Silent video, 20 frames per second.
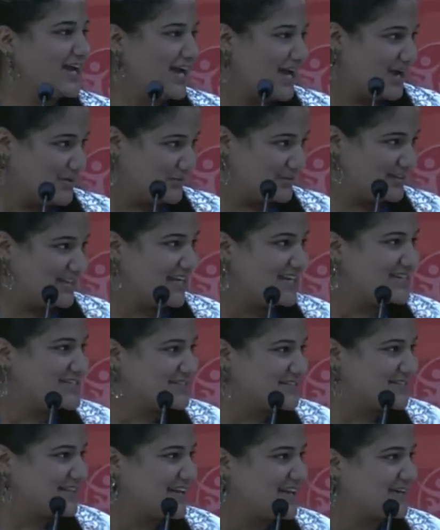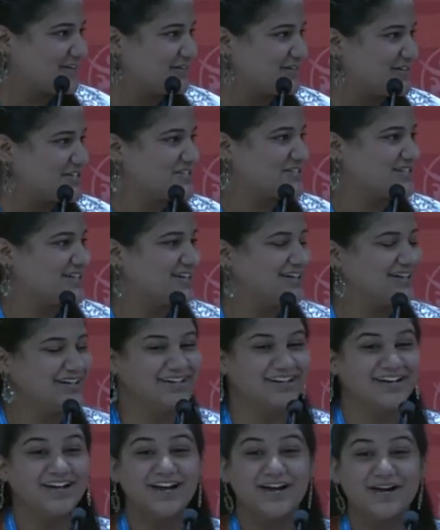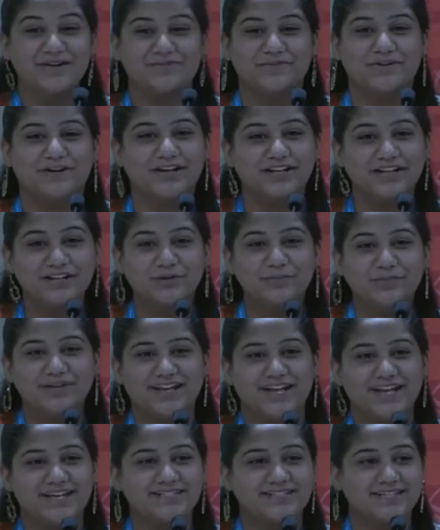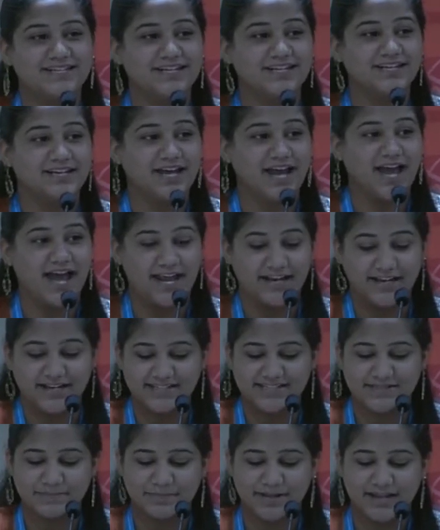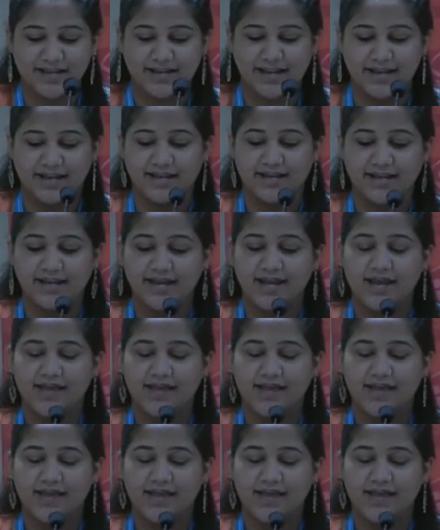I would like to thank Krishna for illuminating and explaining